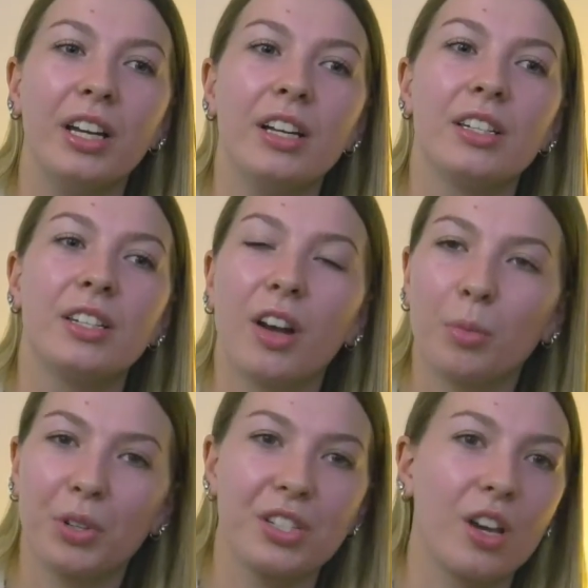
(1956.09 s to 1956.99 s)

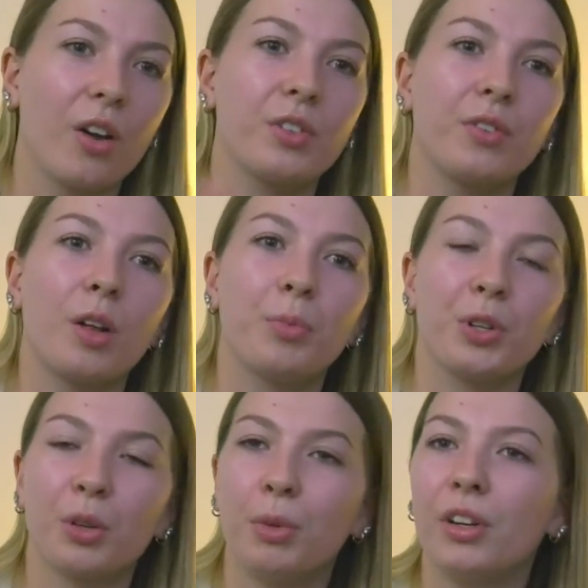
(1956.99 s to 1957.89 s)
develop yourself, develop
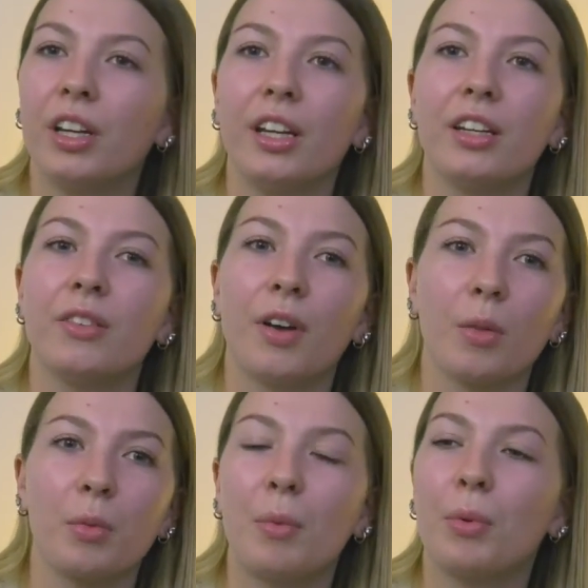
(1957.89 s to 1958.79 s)
your community,
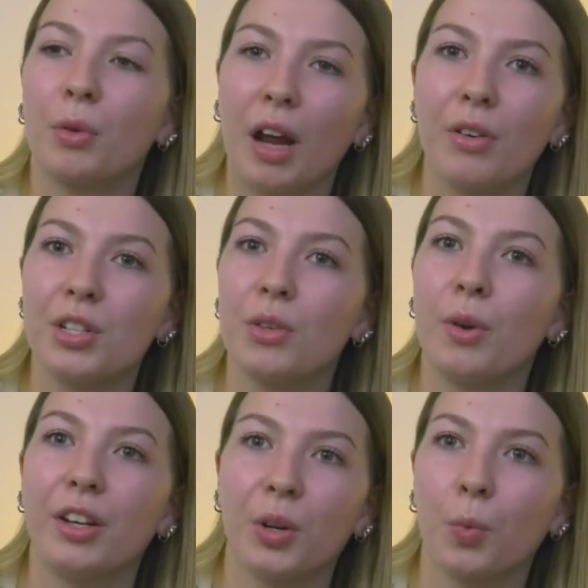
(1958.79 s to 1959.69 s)
develop the people around you
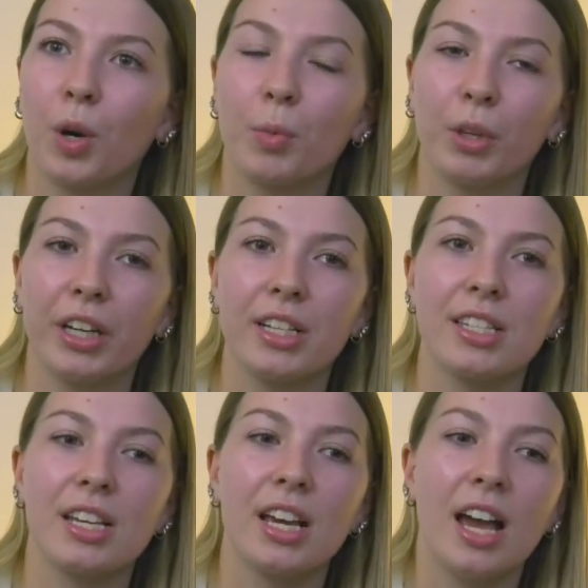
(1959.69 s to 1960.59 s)
and your
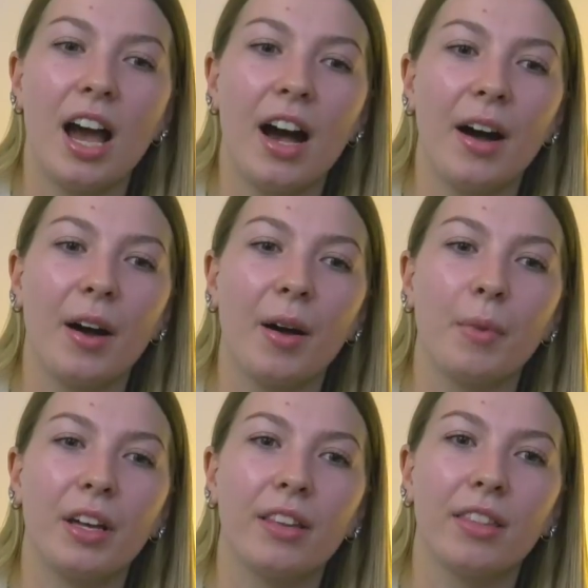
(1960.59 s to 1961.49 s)
workplace,
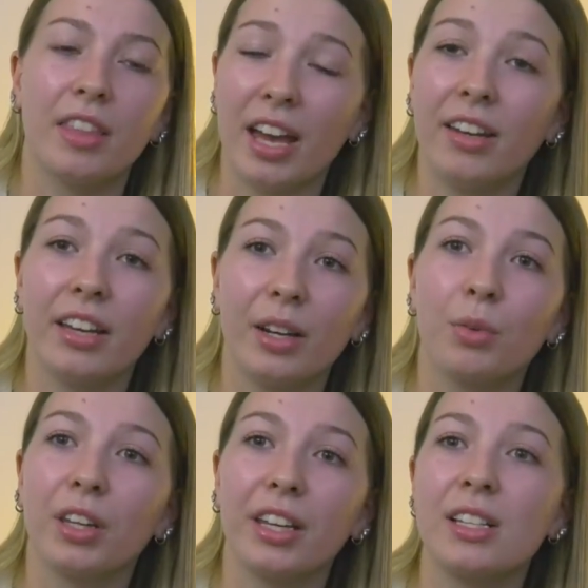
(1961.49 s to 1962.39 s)
then it
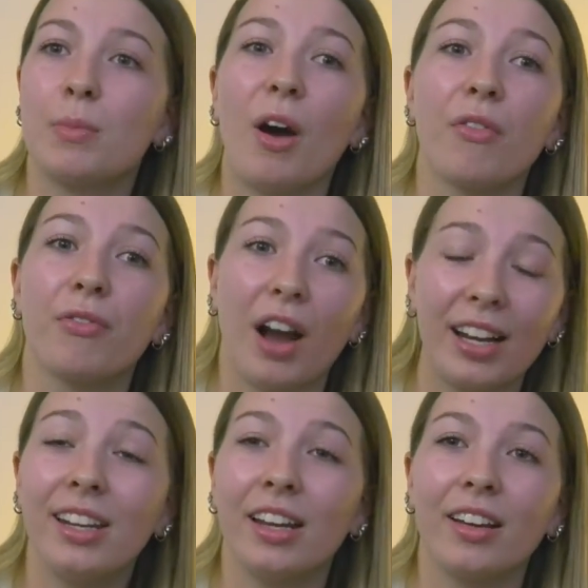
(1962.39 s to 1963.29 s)
really is about
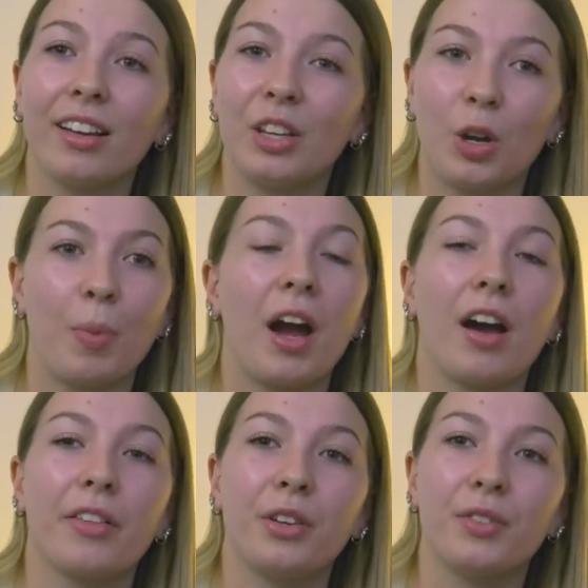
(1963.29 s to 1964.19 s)
finding your
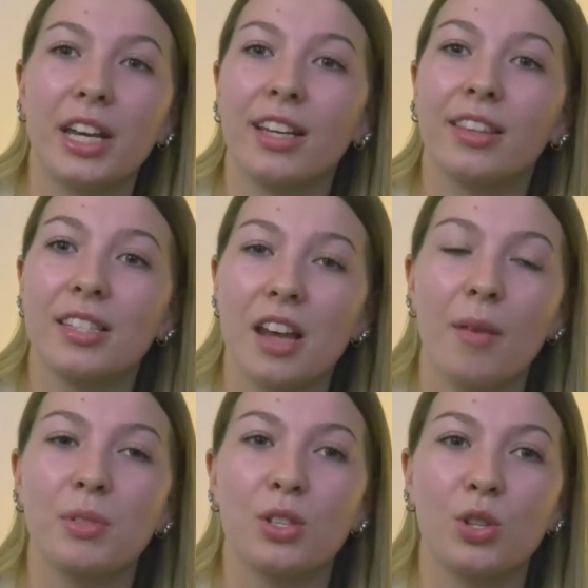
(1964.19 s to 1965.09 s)
path. You've taken the
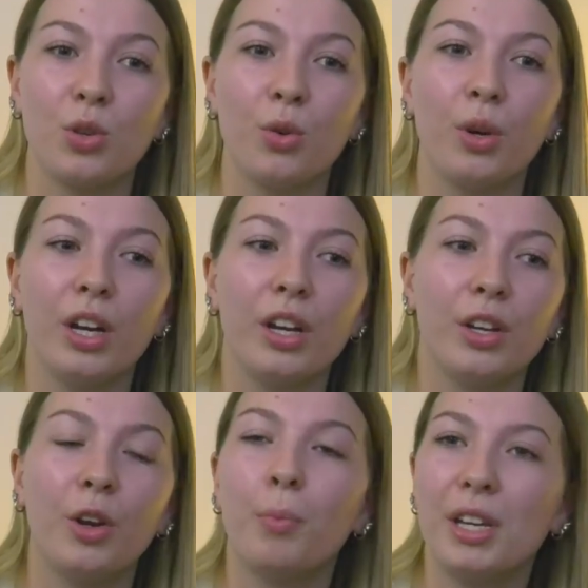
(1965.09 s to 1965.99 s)
steps to,
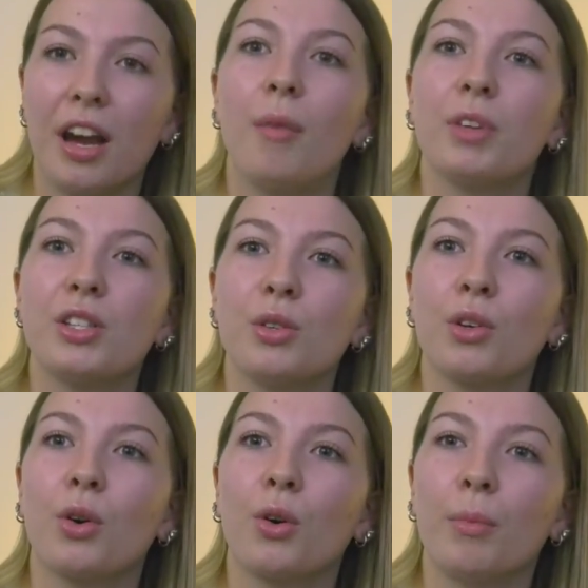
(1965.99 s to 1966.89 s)
become this
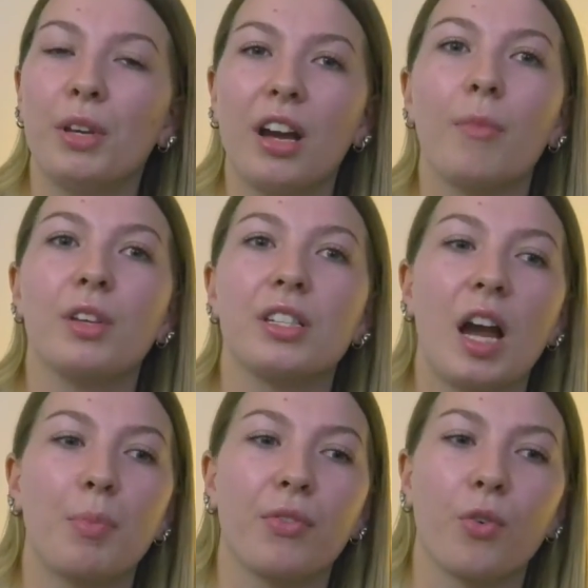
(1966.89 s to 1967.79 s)
unicorn and become this
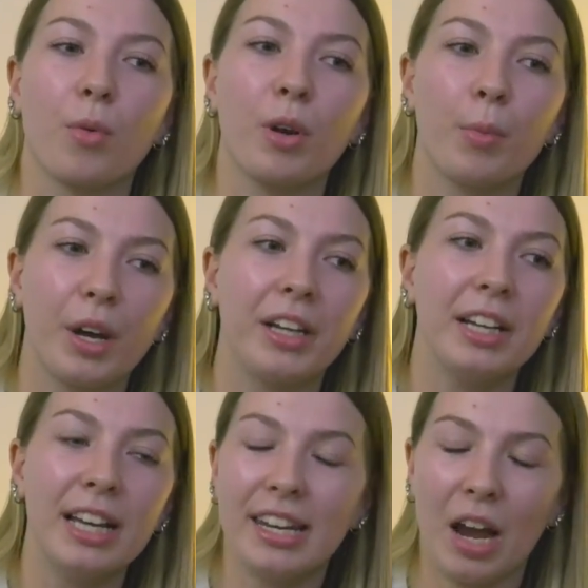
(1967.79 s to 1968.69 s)
high performer, but
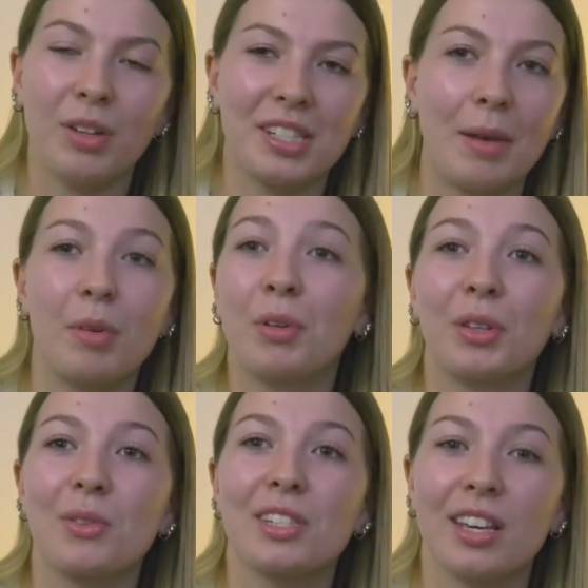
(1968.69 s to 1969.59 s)
now it's time to put
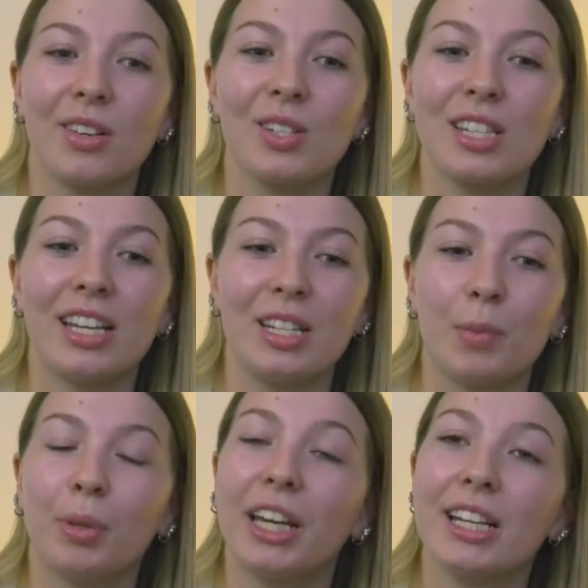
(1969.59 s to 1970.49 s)
those skills into
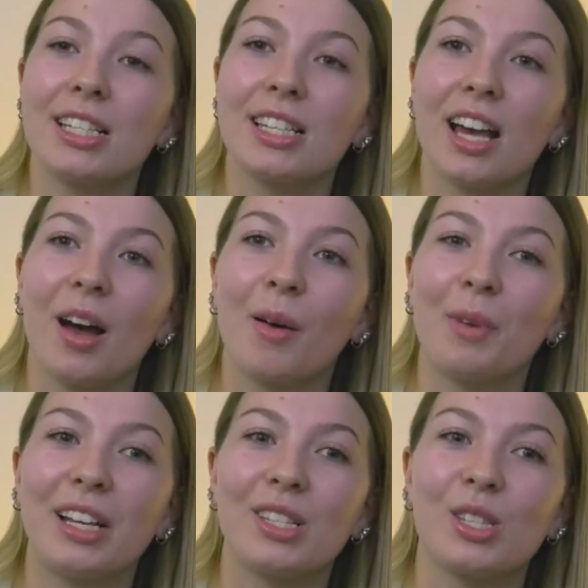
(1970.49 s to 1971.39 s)
place.
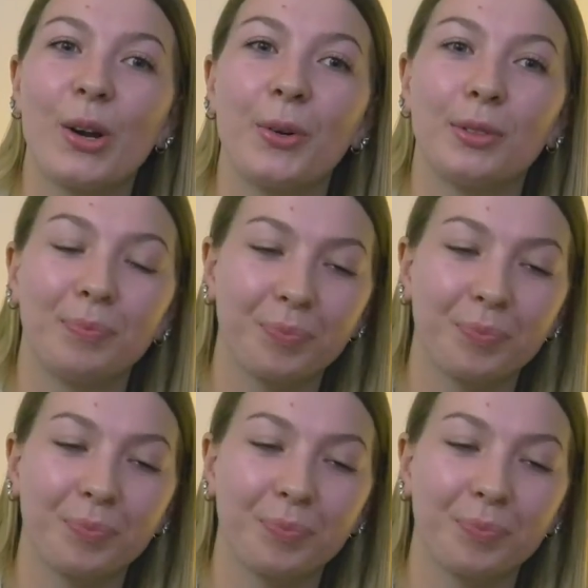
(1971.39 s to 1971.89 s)
And so